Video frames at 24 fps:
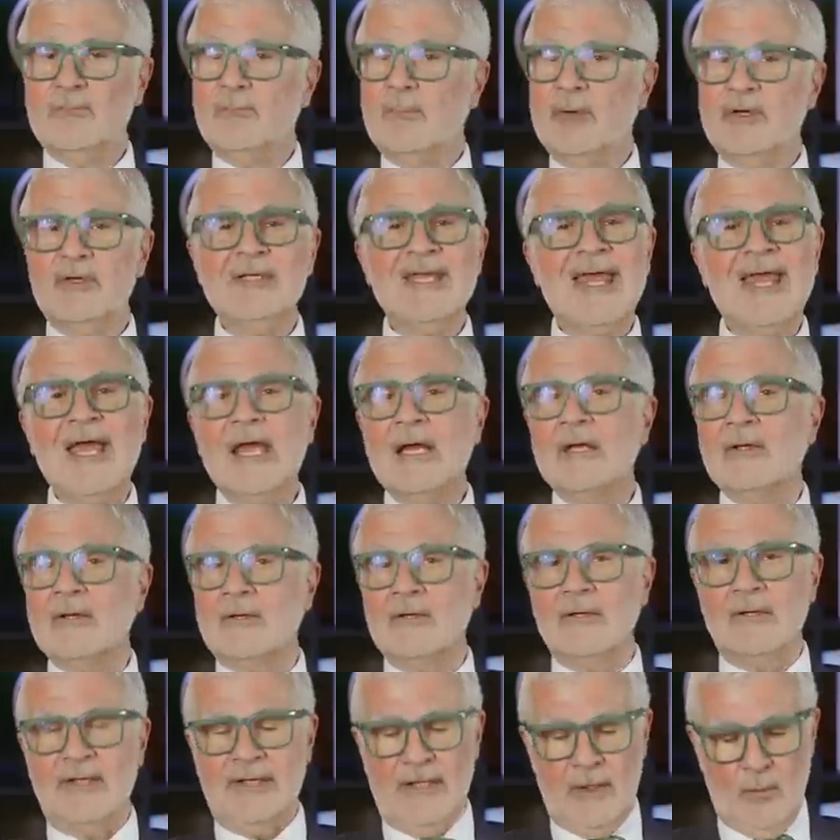
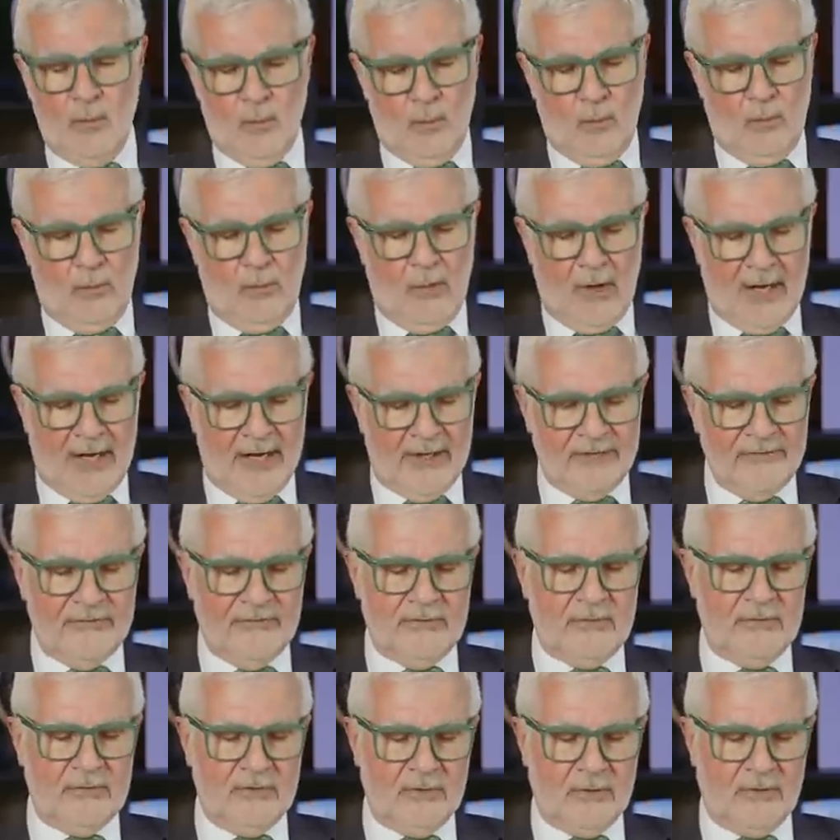particularly
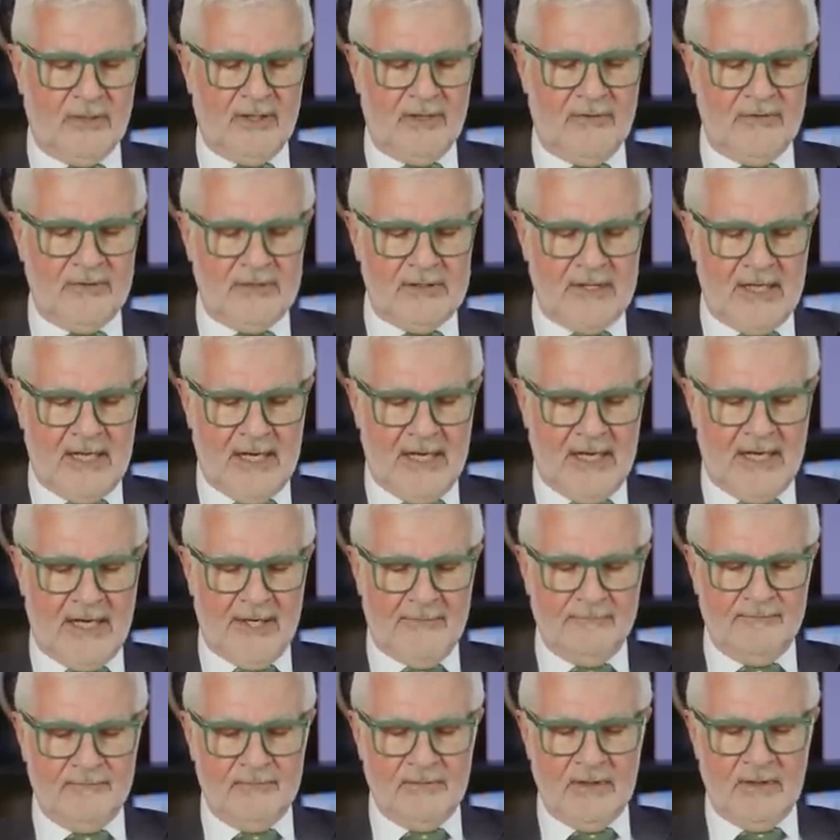once during the
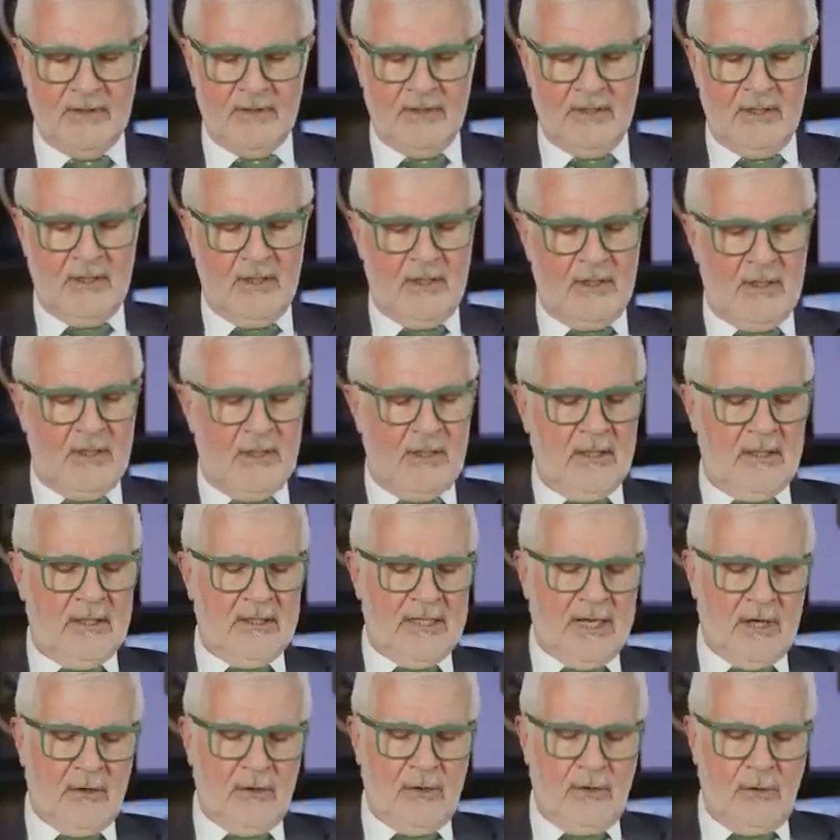day.
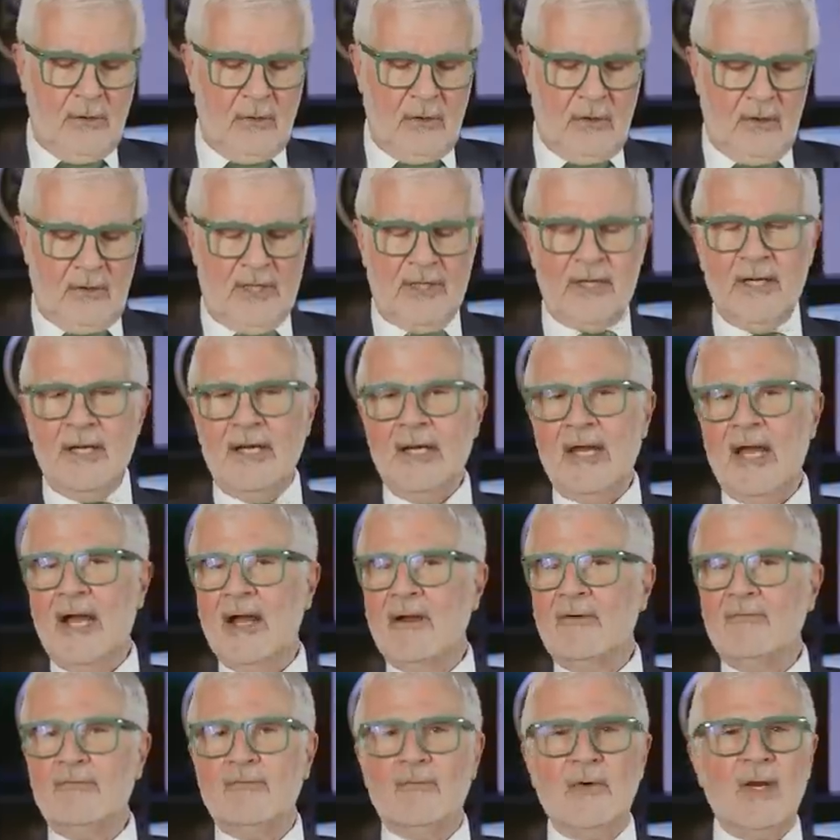Now Google it, and
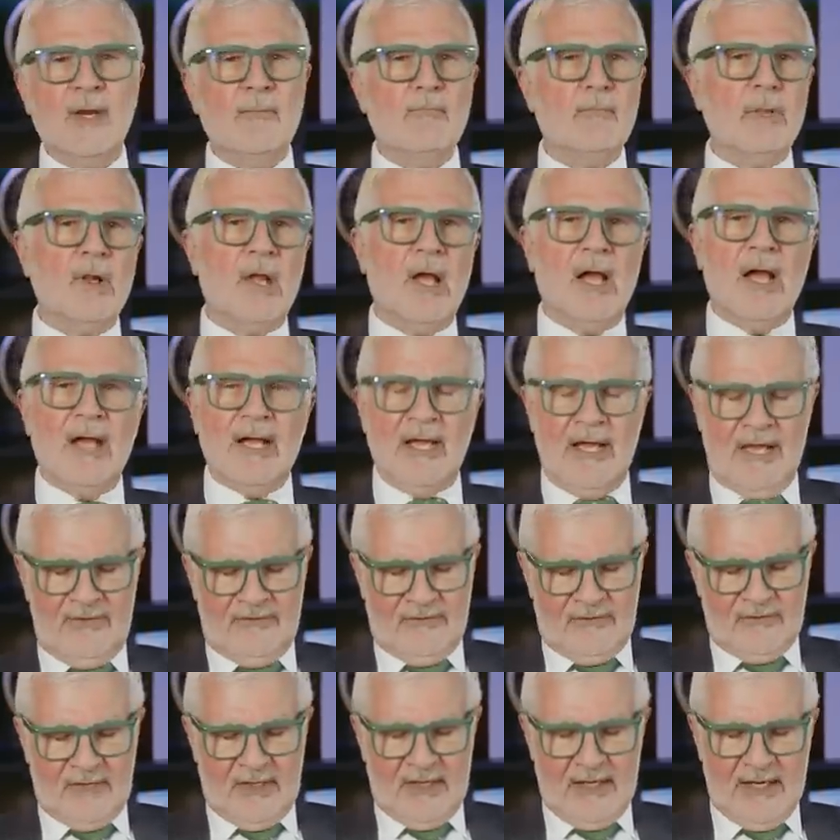every blog I
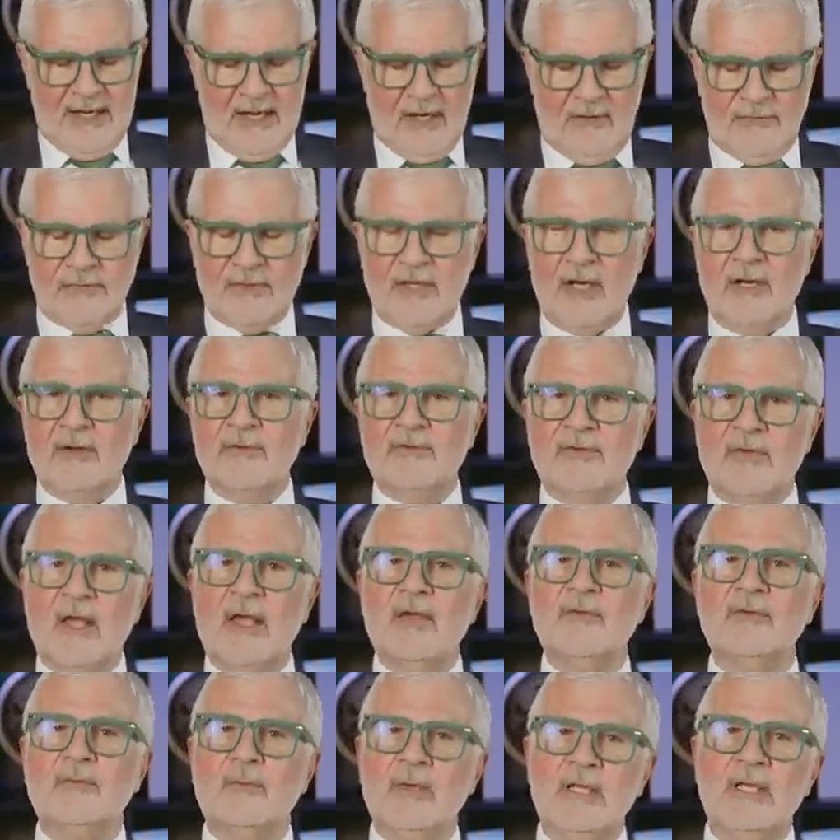see out there
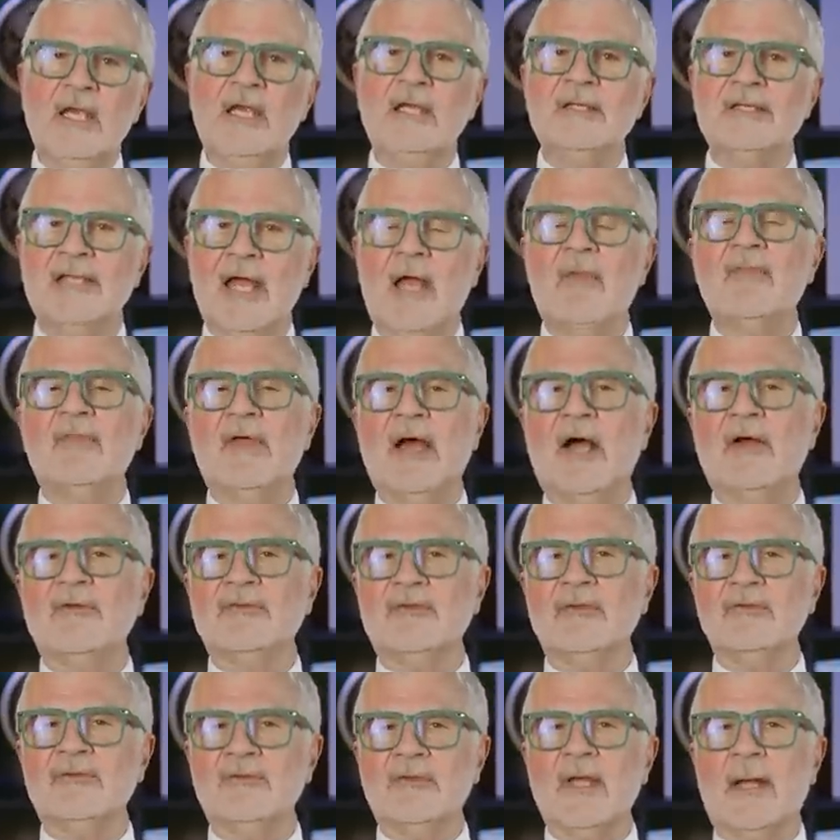says we need
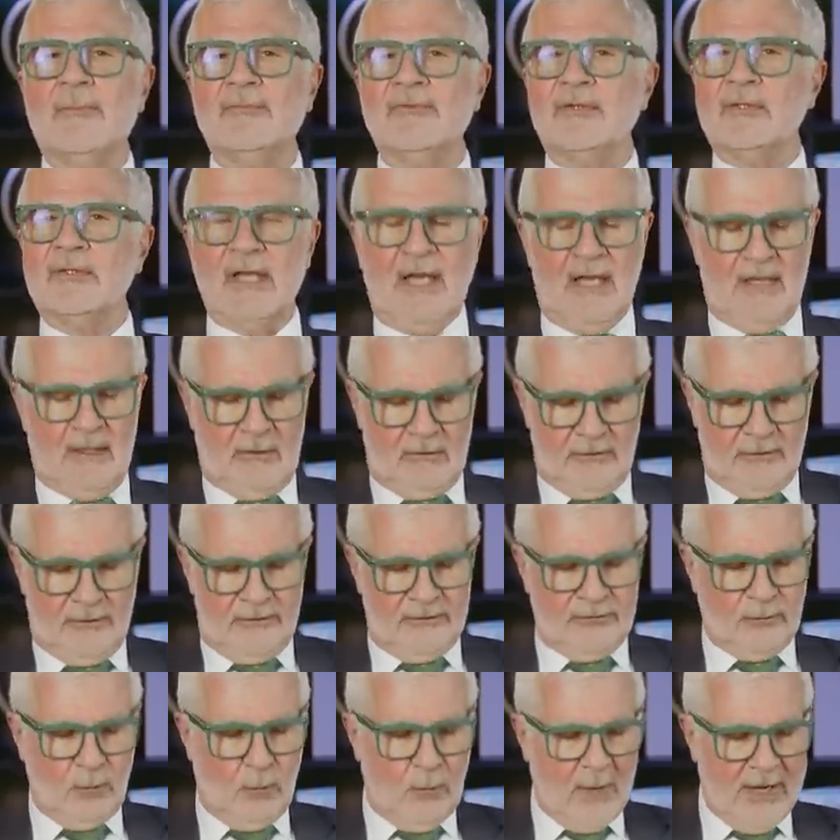10,000 steps a day to
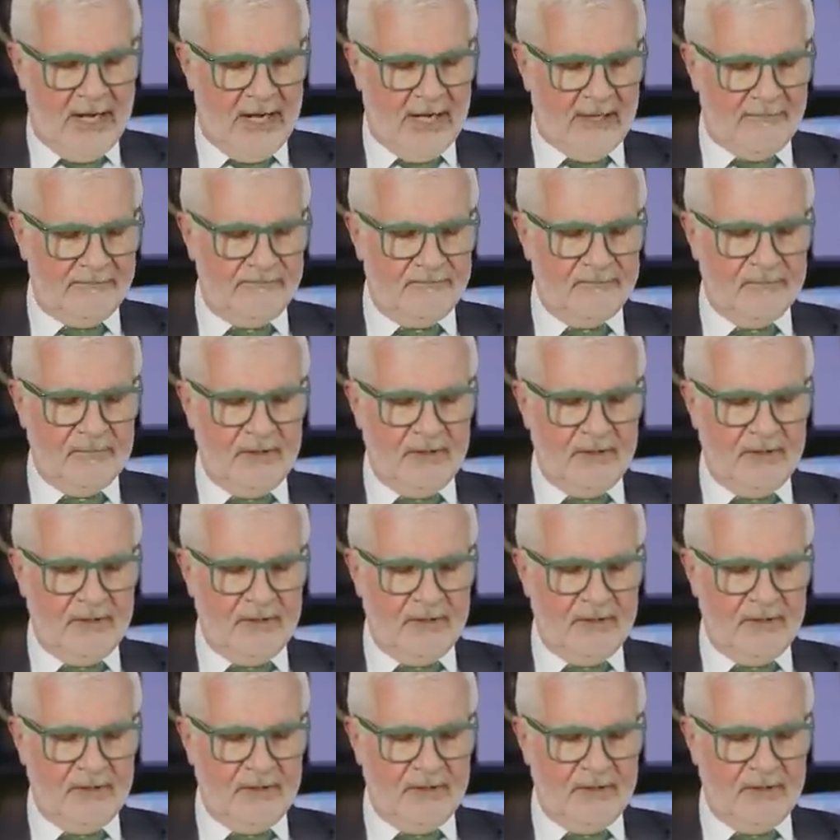lose weight.